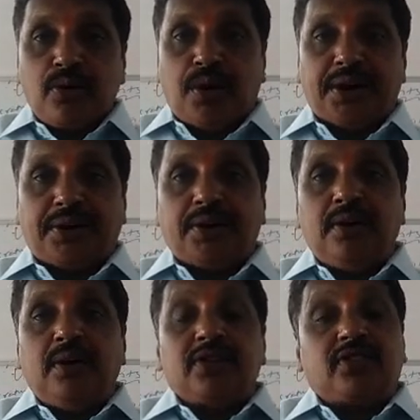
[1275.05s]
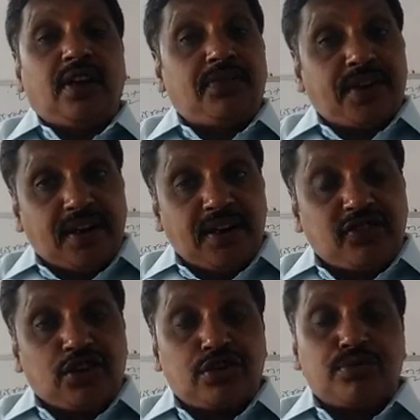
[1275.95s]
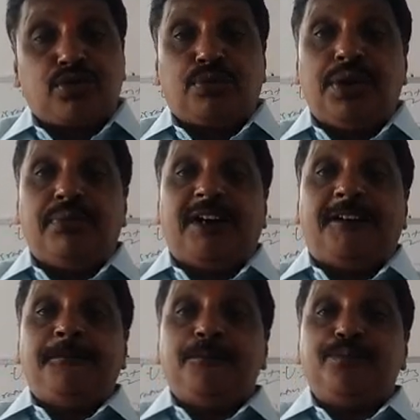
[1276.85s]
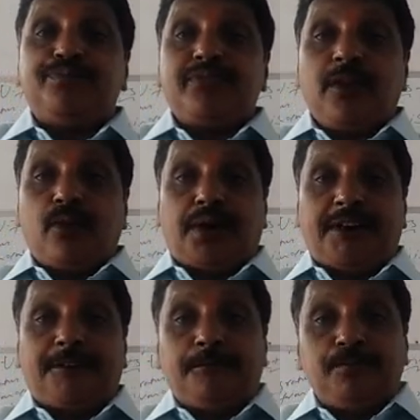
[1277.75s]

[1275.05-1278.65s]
Got it? Safe drainage system should be made. Got it?